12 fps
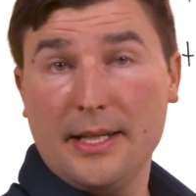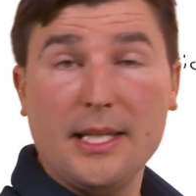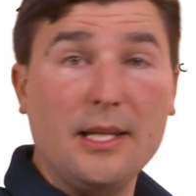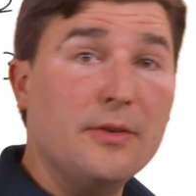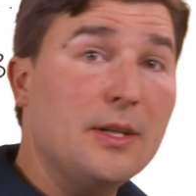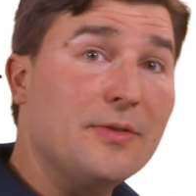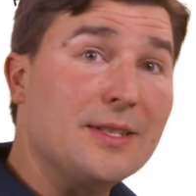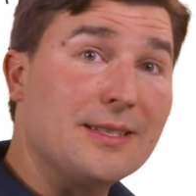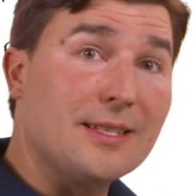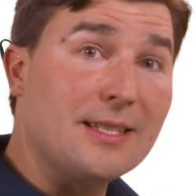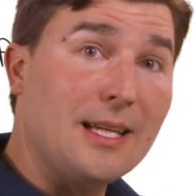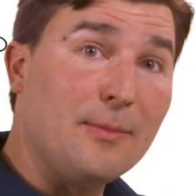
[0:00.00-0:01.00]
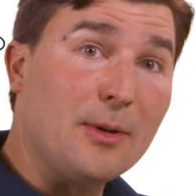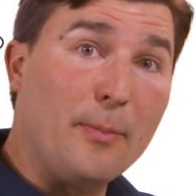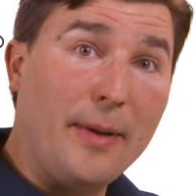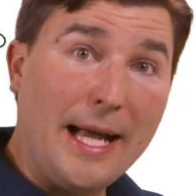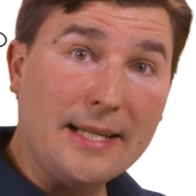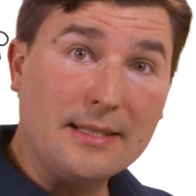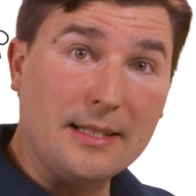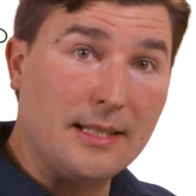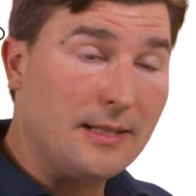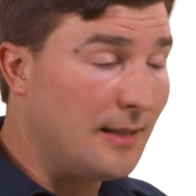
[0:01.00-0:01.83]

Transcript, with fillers: even if it's the same capacity,